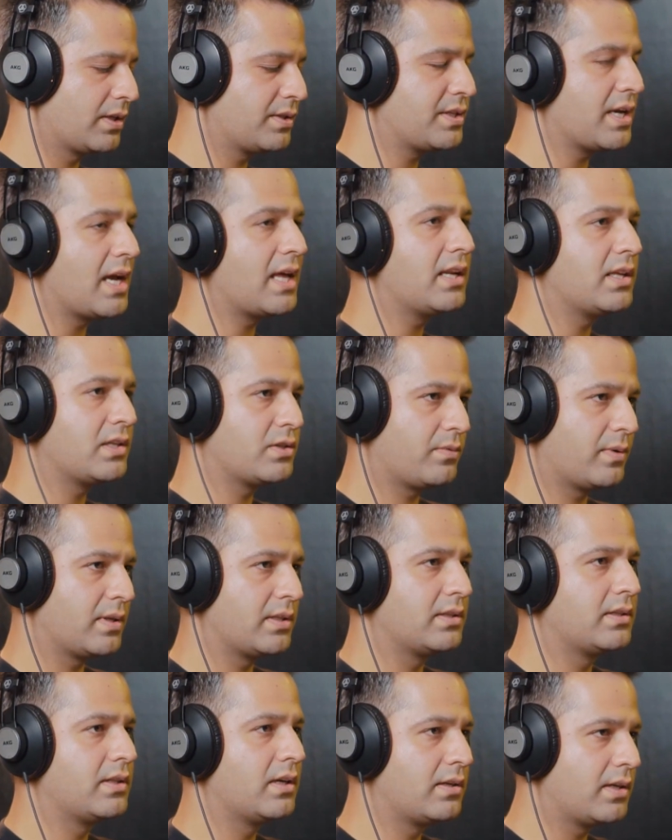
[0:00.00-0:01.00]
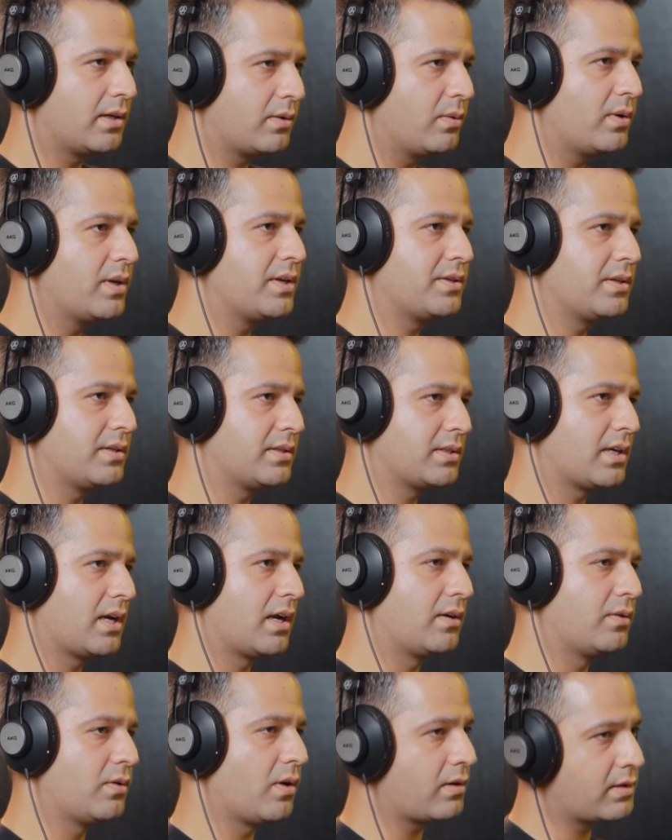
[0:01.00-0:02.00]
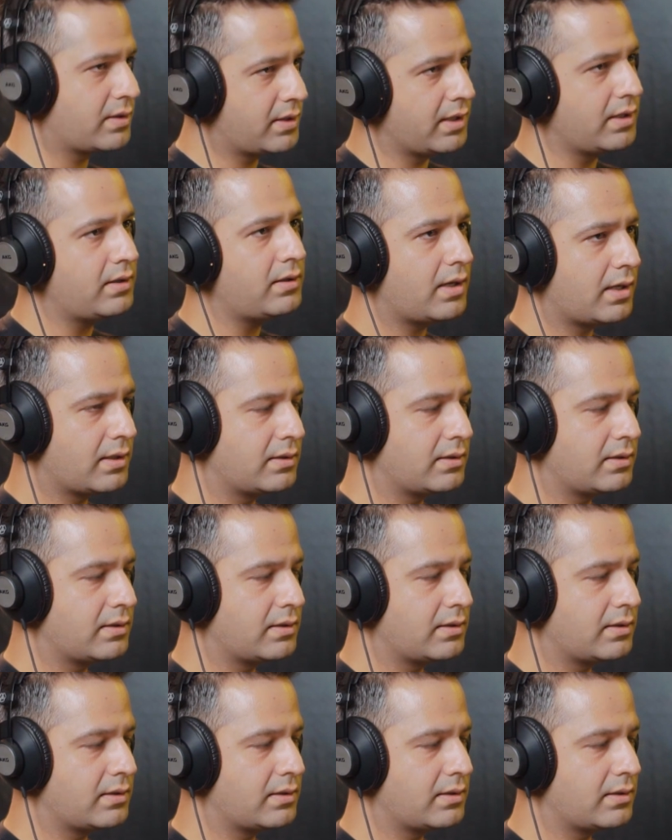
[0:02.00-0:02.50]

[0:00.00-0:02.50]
challenge when the regulations are not there,